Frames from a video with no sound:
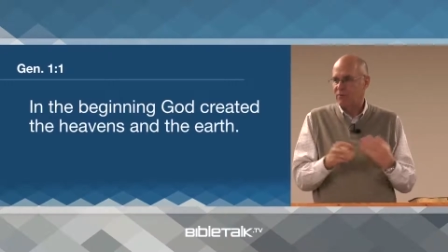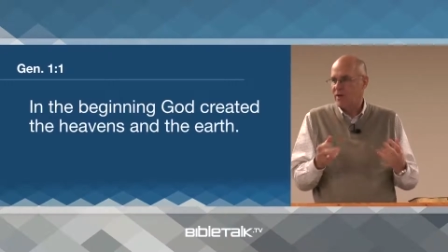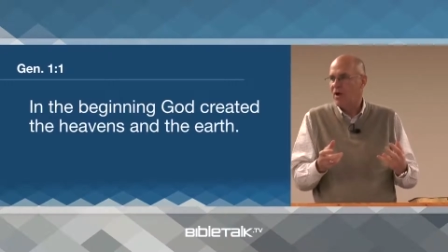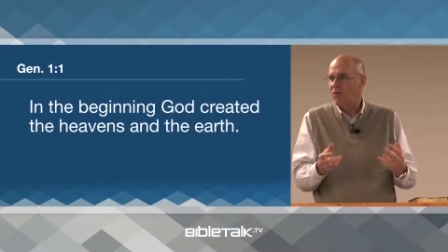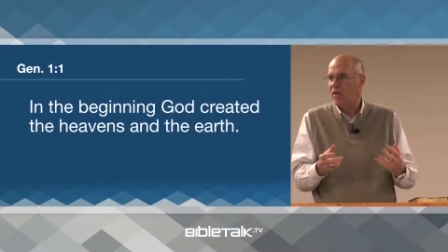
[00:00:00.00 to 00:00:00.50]

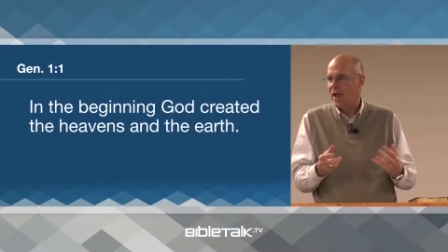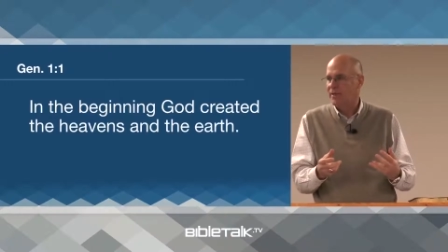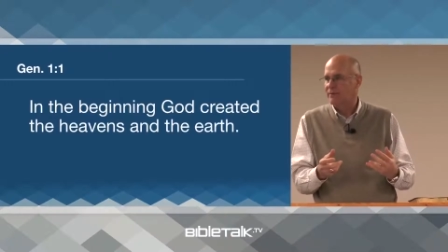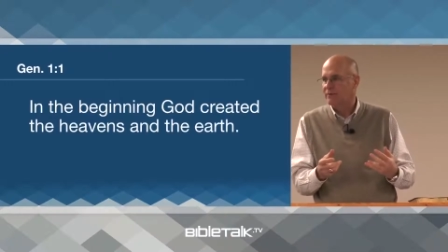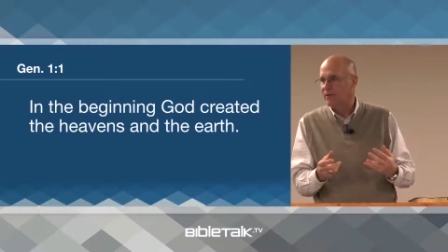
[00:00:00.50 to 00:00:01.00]
We know that.
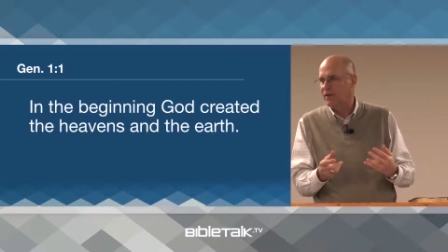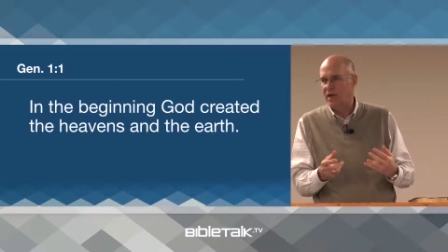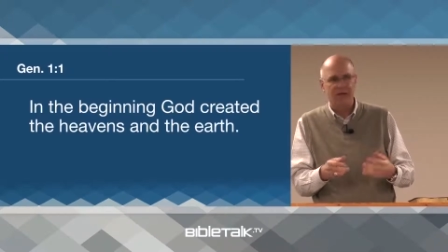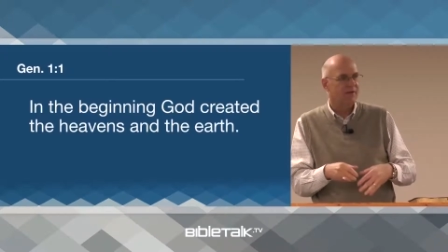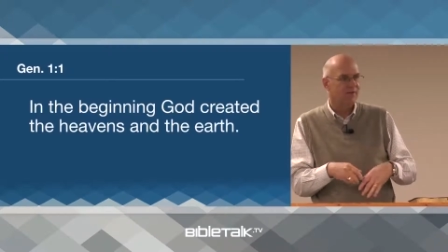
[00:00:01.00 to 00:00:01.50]

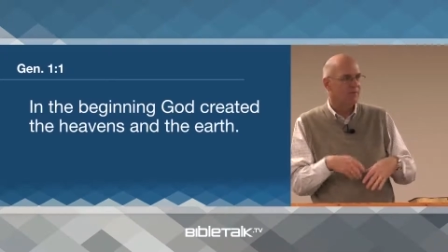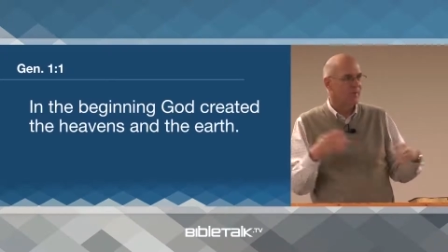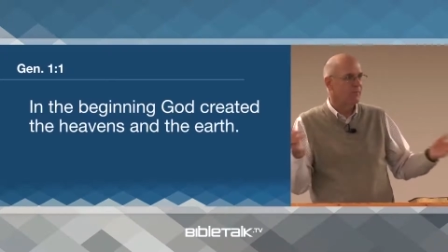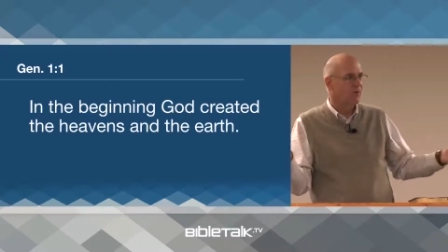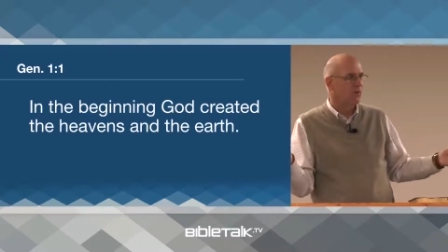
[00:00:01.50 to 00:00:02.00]
Okay? Even
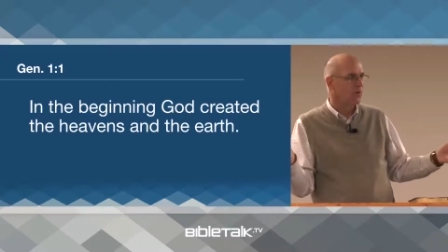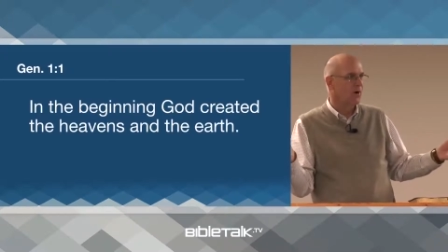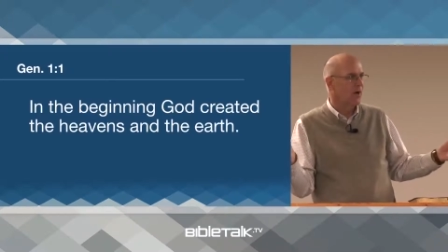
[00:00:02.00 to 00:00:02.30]
people who are